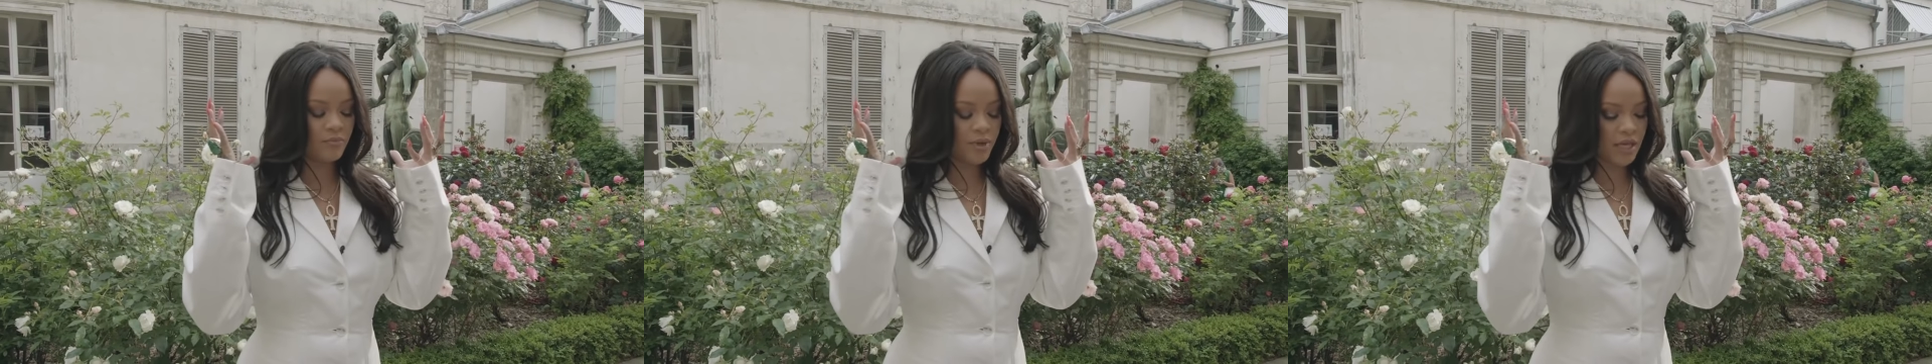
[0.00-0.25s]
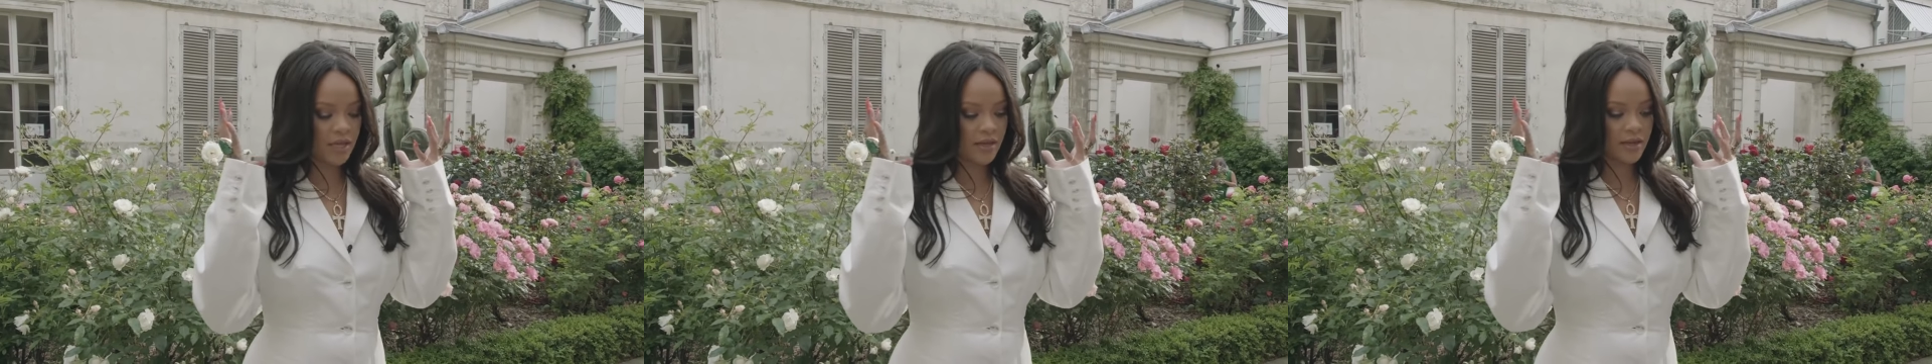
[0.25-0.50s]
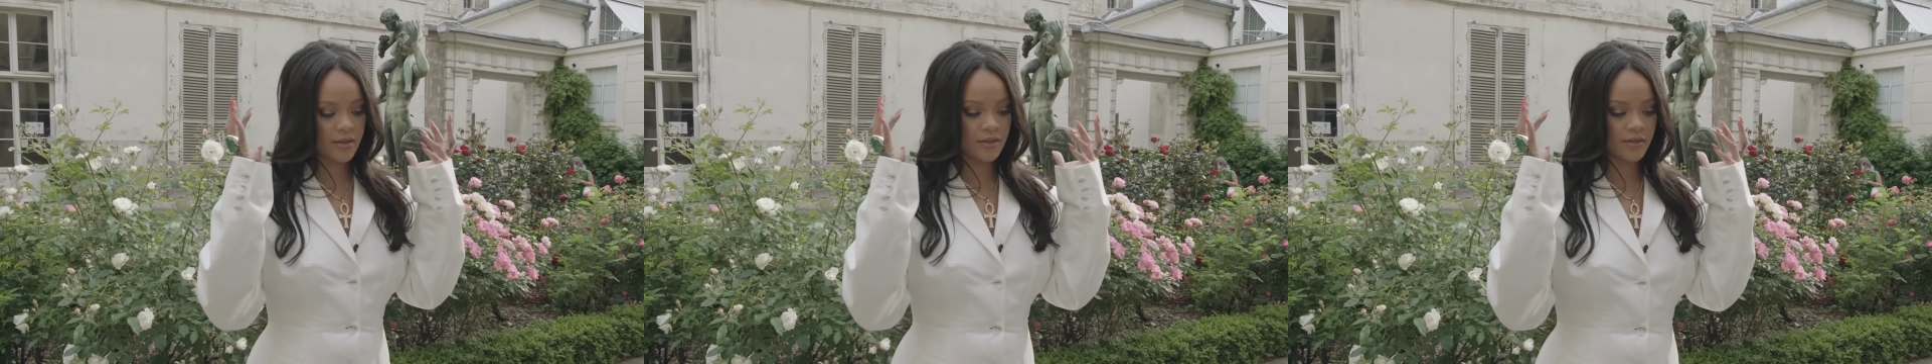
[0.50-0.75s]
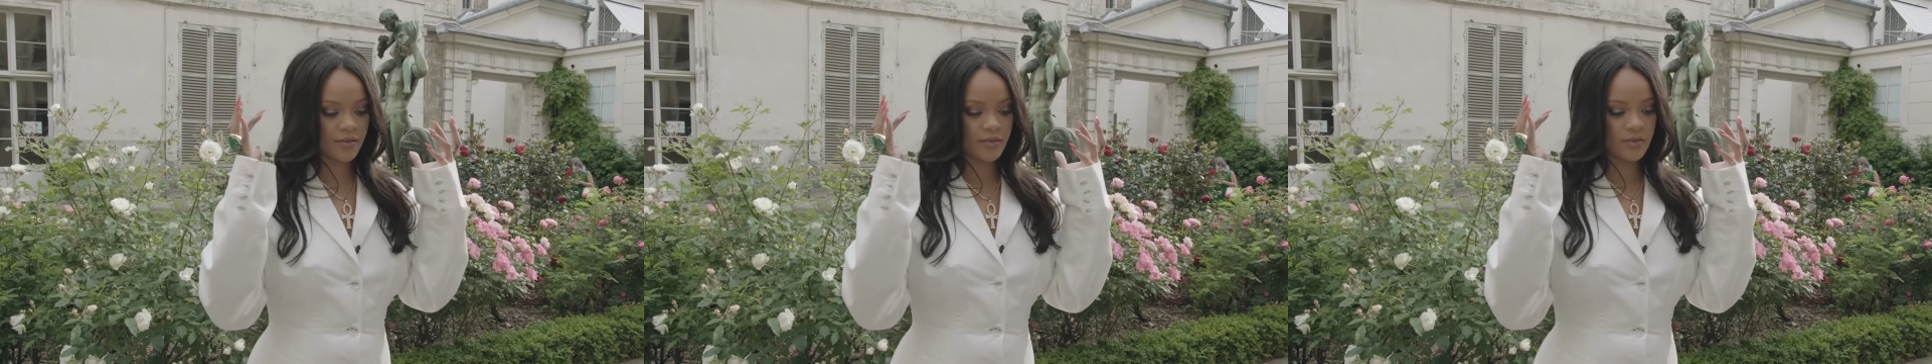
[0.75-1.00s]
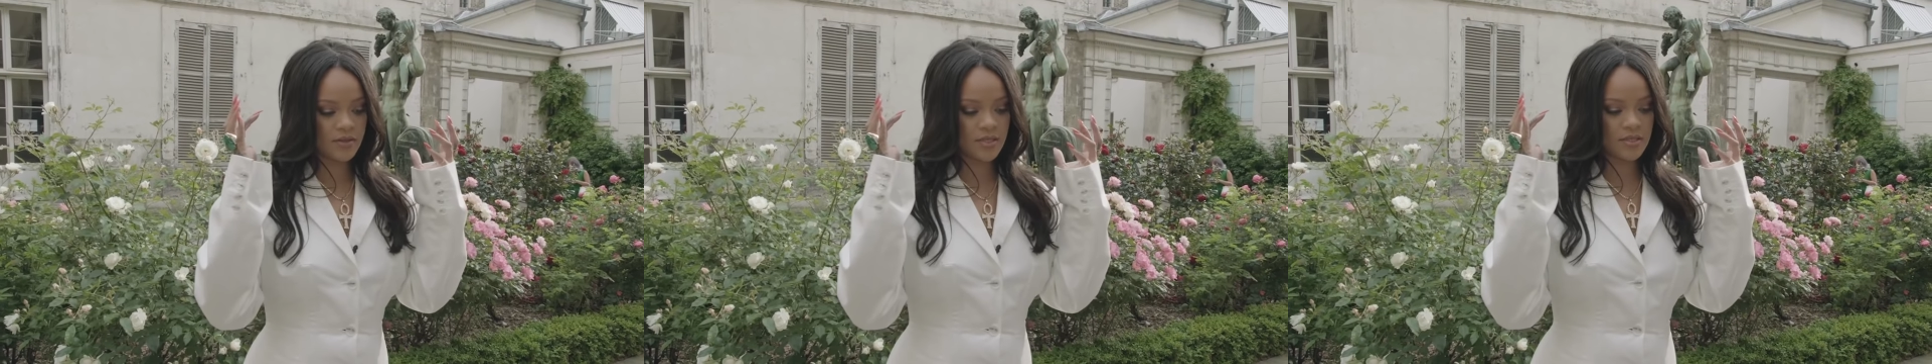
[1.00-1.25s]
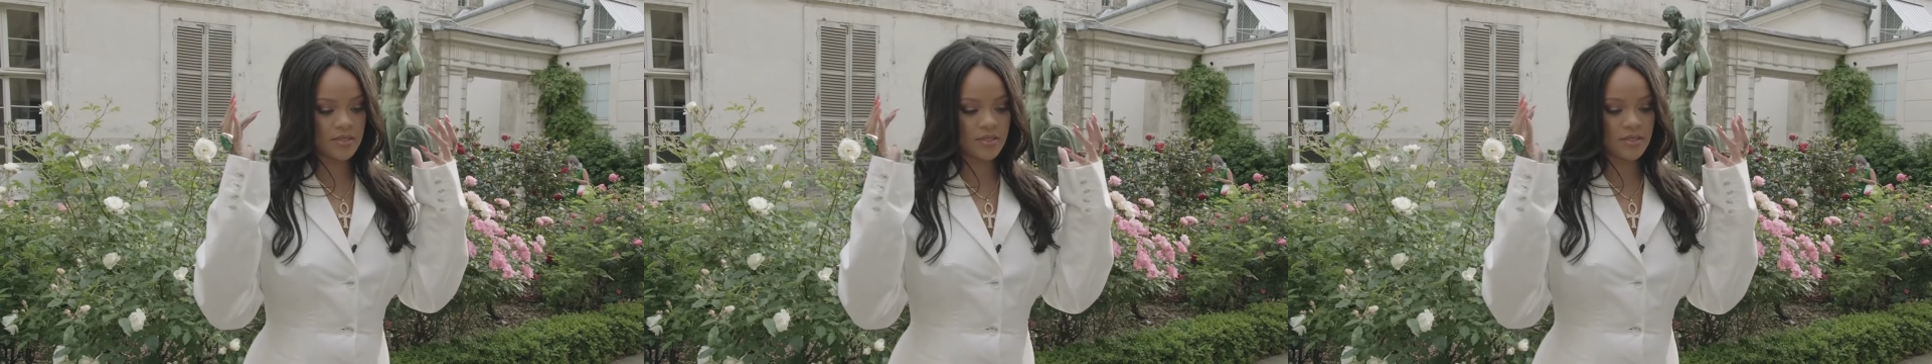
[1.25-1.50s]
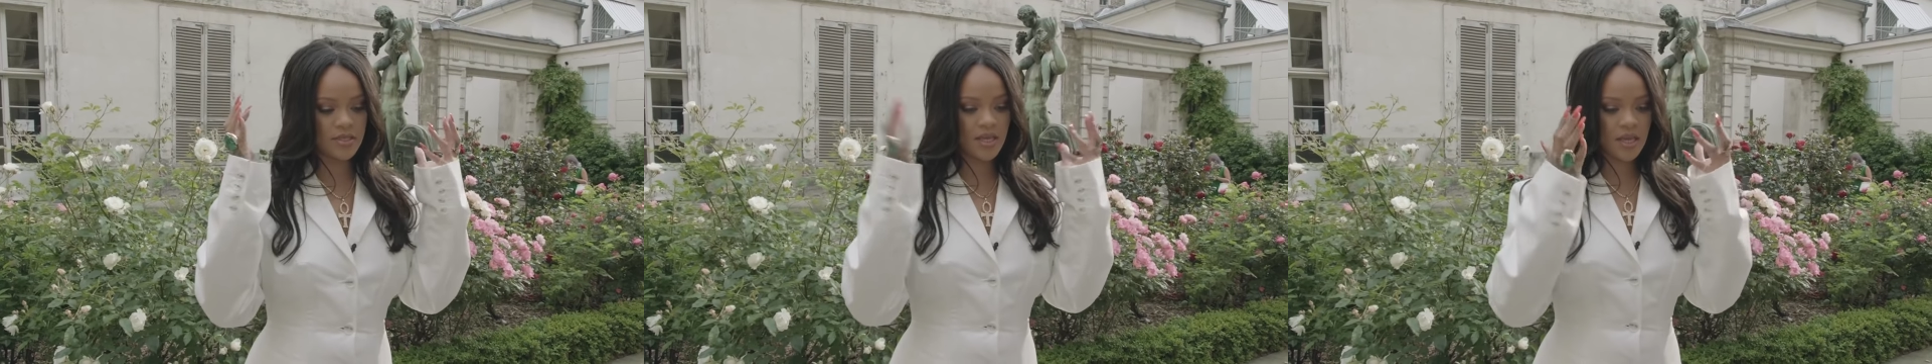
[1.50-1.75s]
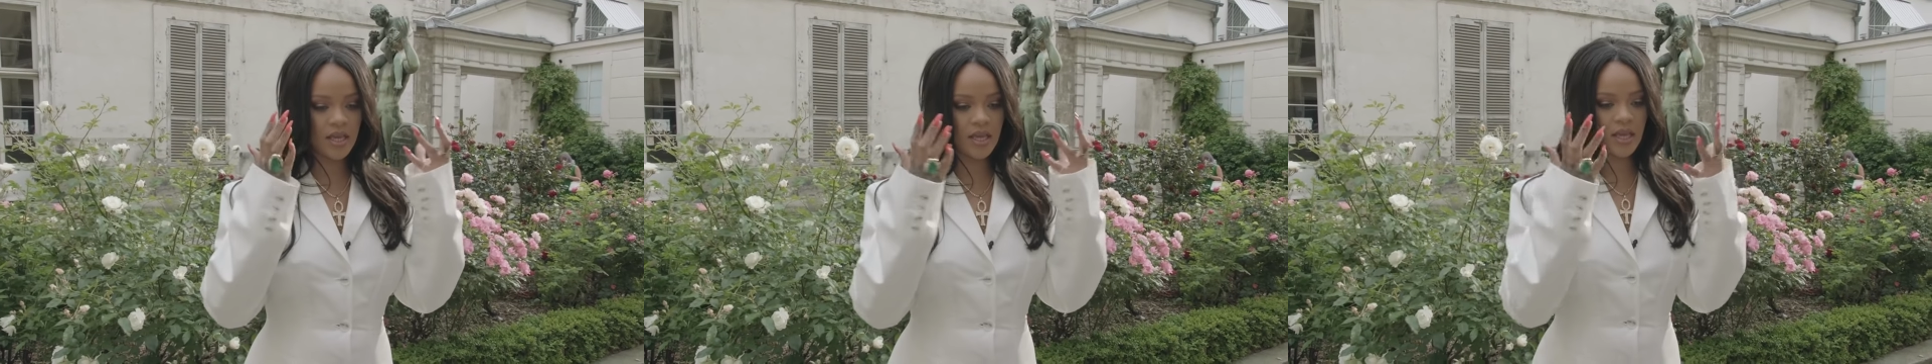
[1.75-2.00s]
But to
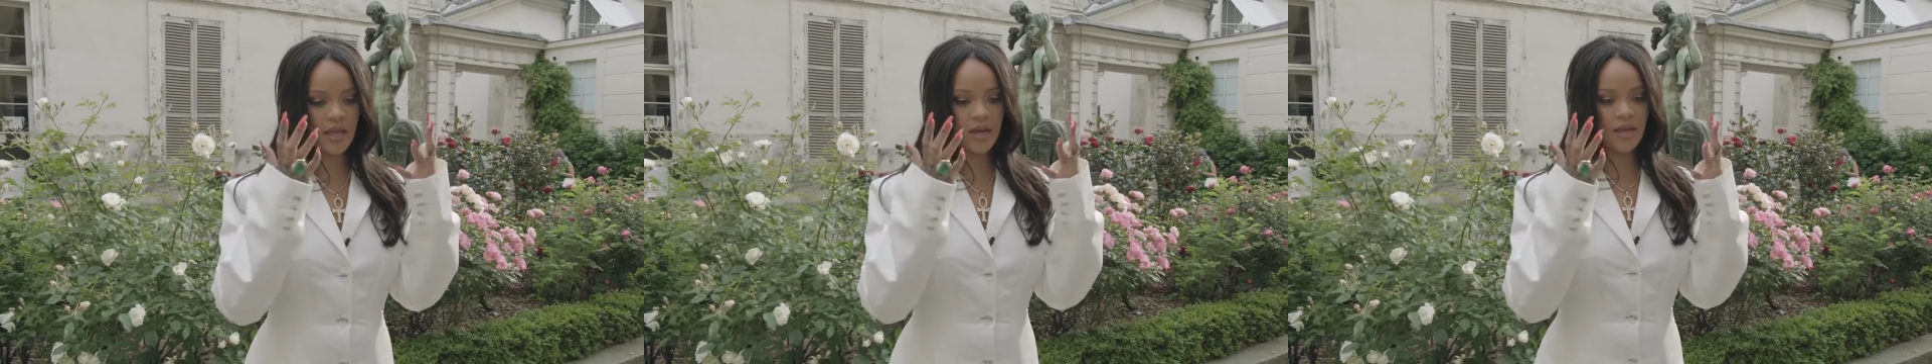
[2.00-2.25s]
see it,